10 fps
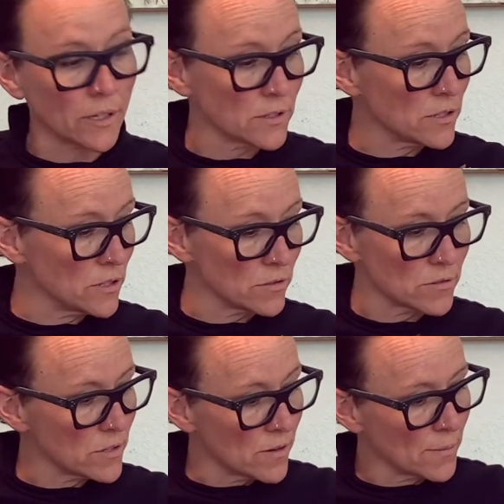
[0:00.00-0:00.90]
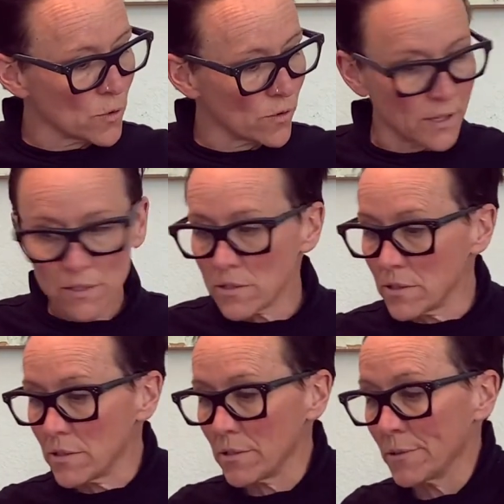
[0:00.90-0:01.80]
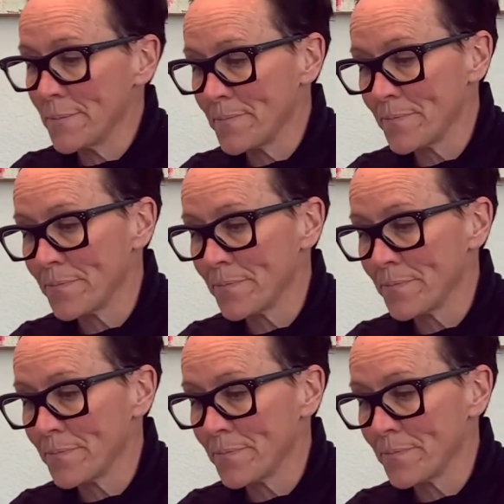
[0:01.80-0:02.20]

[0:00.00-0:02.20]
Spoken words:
on too. So I'm going to